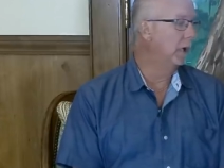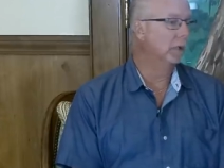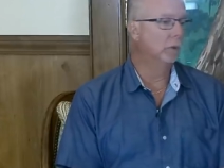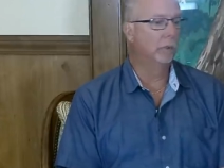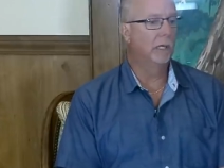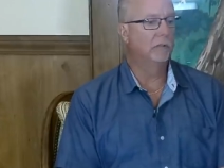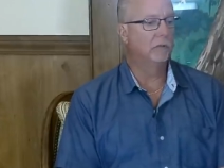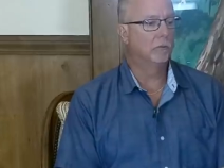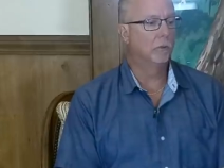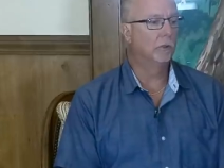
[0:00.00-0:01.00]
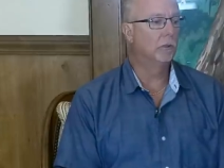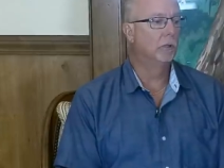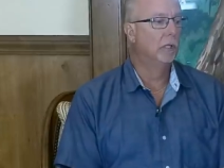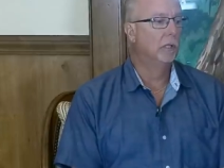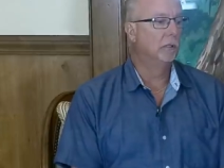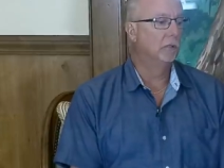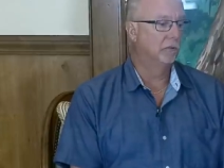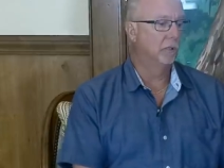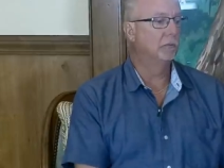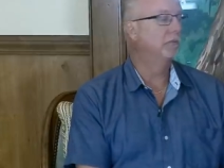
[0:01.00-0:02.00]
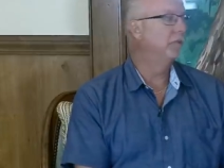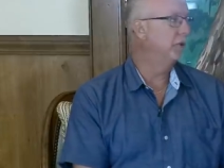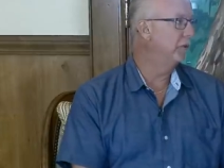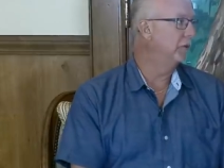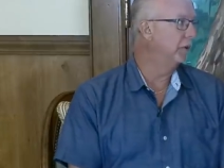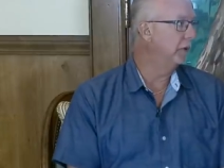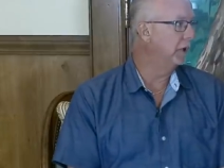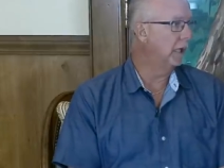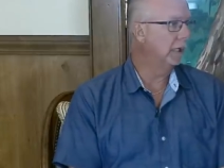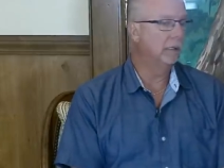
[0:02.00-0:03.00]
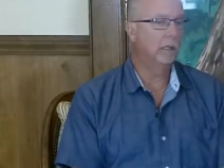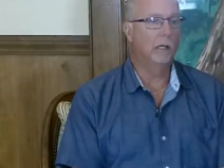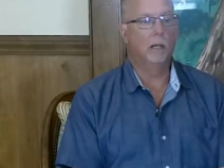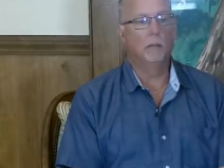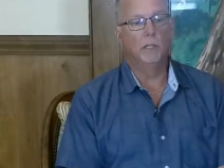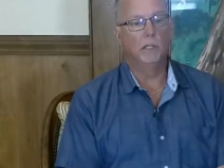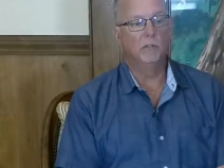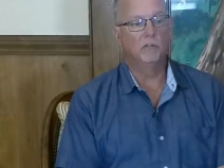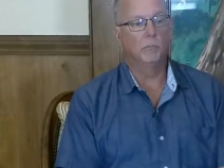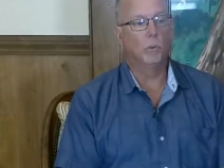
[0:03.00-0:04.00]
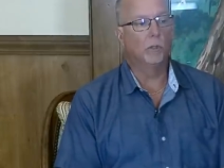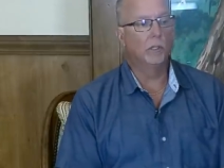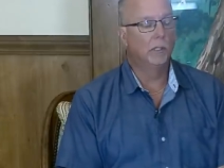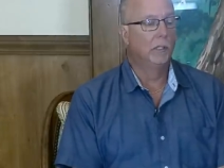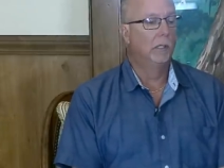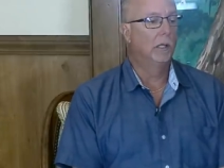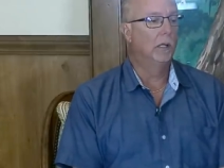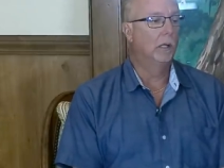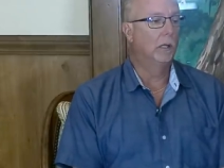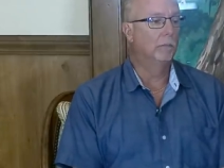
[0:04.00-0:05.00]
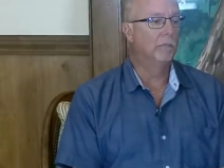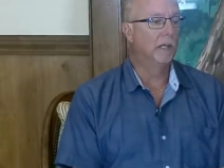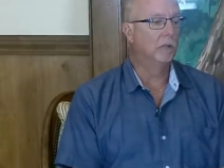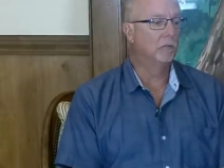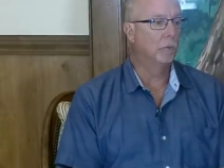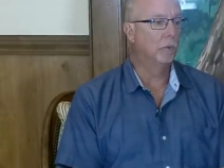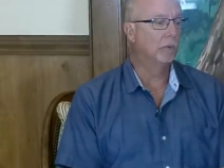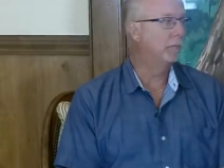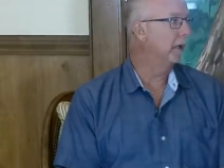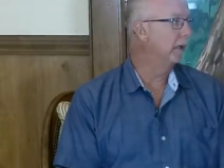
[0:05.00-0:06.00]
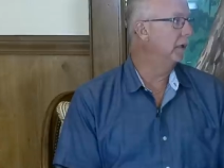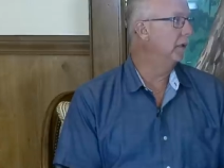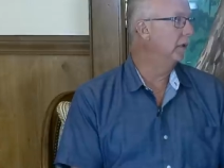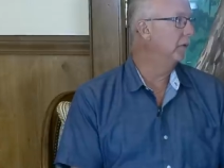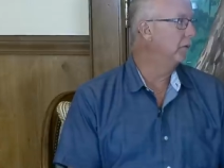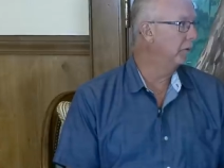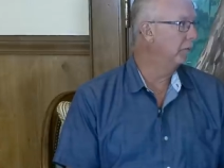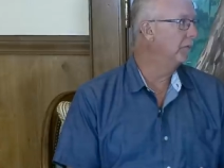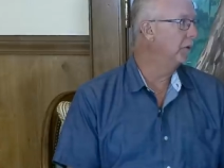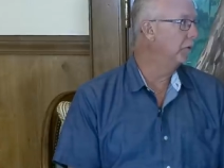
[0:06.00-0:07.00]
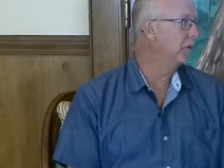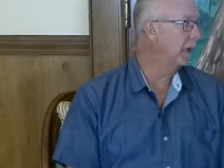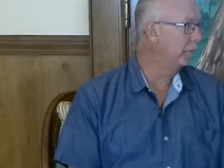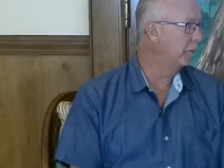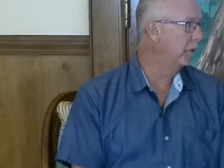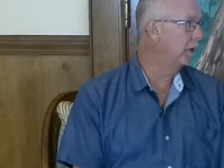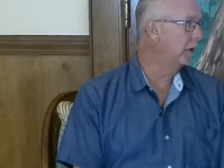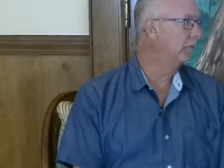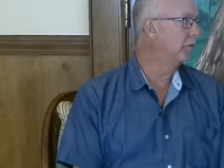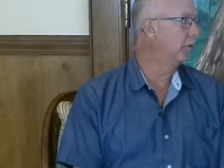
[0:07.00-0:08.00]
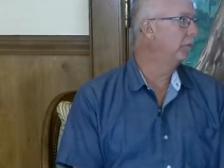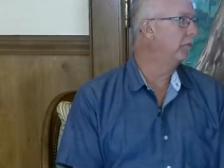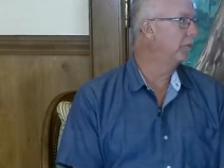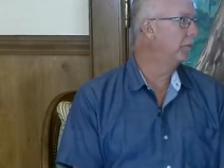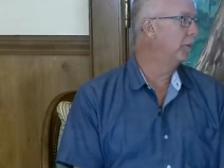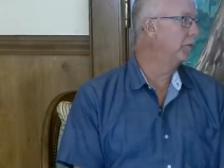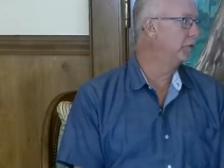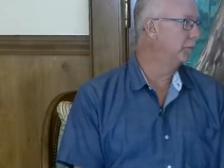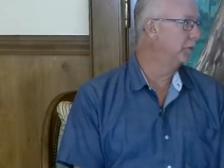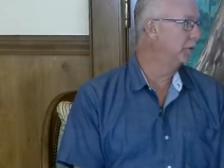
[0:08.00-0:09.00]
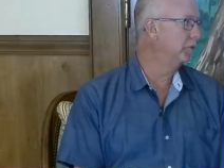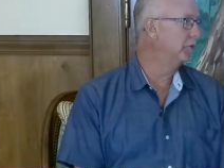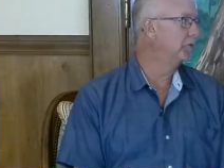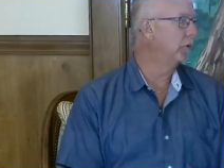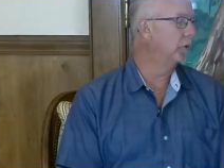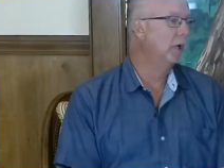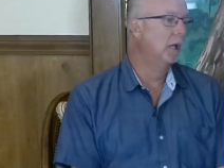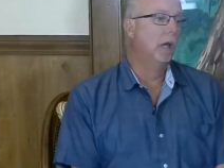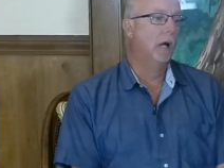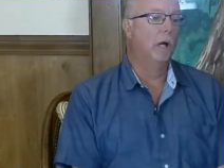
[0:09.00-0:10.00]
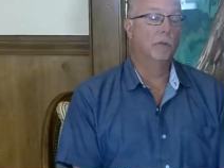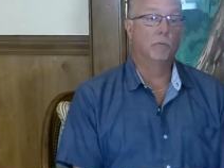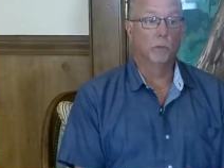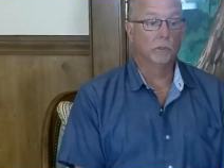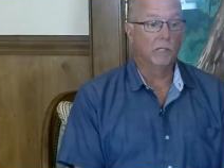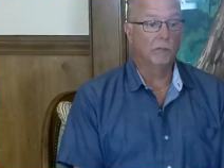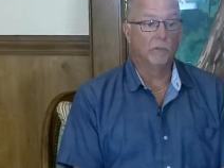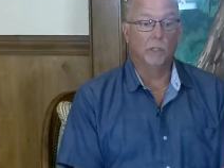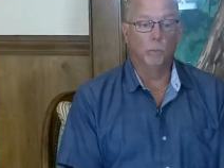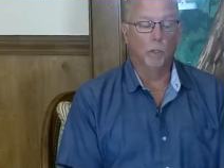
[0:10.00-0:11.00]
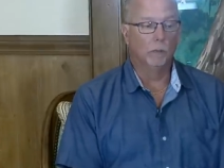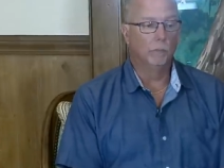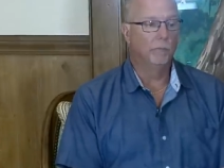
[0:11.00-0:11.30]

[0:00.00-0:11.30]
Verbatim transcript: locations. So they're self-sufficient. They're not amenity supported. They are supported by the revenues that brought in from membership dues. So it's worked out very well.